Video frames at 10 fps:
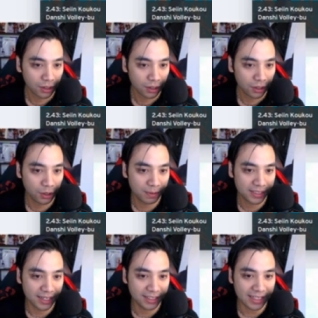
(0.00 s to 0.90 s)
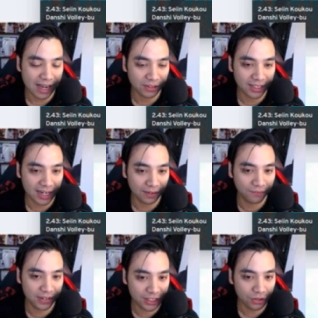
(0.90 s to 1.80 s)
who possesses outstanding
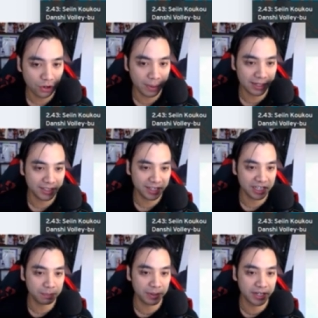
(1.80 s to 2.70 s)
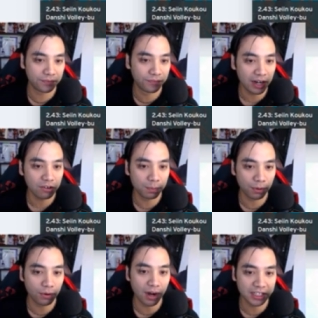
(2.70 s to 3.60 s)
physical abilities but is
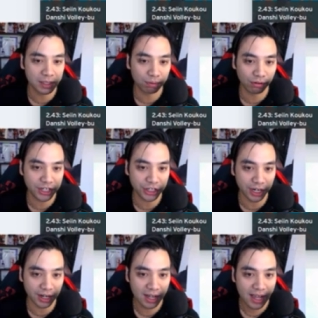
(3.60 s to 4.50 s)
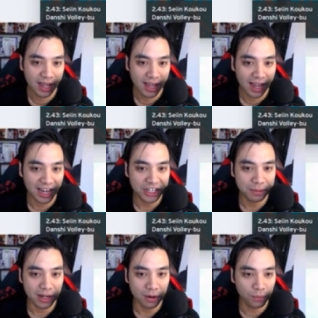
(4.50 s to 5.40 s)
vulnerable under pressure.
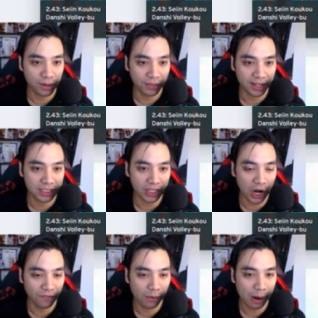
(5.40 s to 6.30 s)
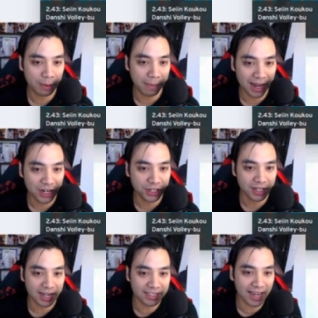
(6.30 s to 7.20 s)
Hajima, with his overwhelming passion
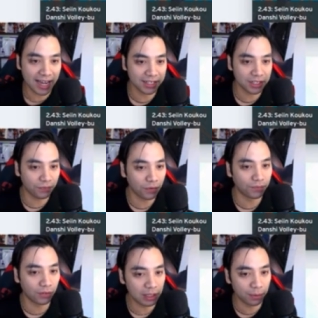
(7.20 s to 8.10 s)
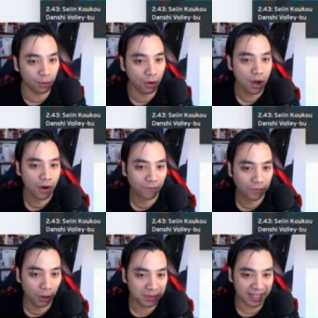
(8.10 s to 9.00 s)
and talent for volleyball,
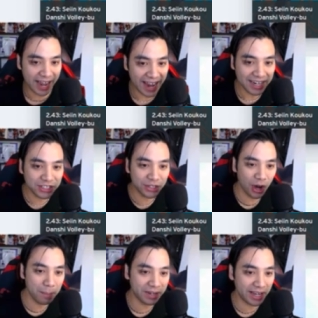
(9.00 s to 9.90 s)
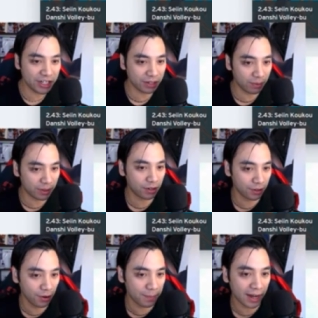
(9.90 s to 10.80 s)
forms an ace combination with
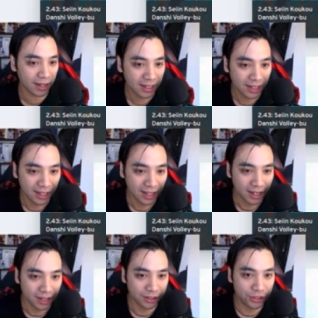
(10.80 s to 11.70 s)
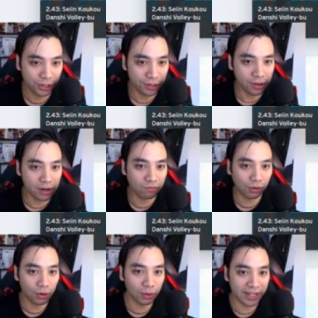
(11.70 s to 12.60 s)
Kuroba. The two
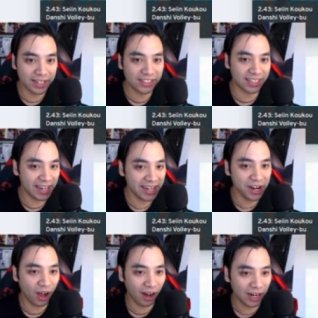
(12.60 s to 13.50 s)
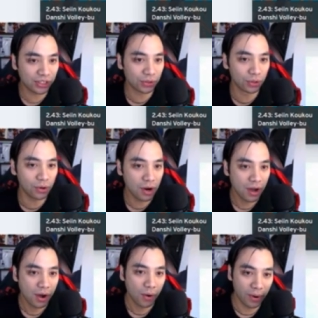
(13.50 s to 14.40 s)
enroll in Seiin High School, where